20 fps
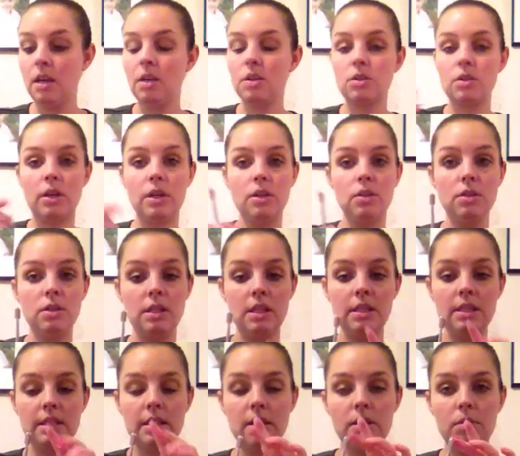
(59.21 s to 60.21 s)
So I use
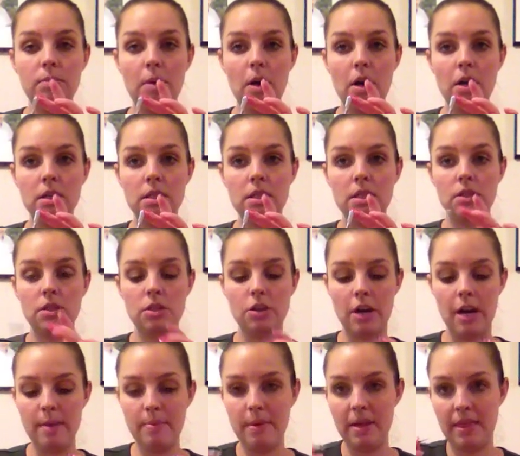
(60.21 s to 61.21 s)
this little part to
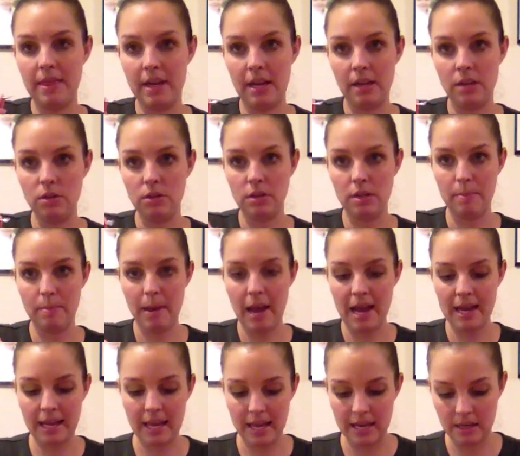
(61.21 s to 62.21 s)
scrape, and then I use the
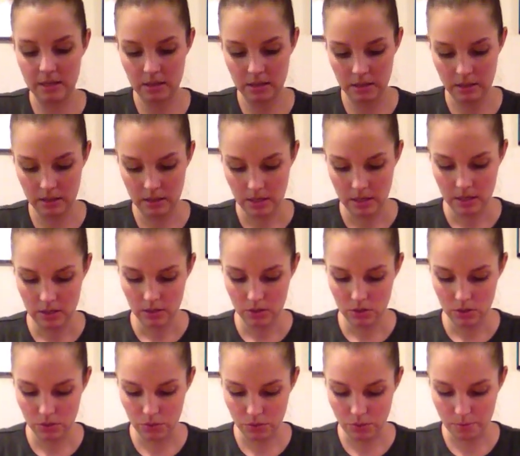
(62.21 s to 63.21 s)
back end
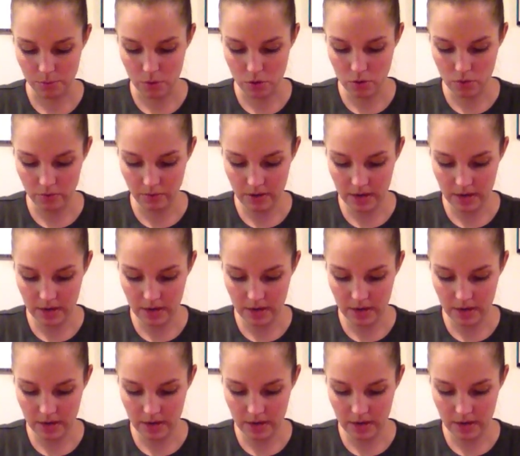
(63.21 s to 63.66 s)
to remove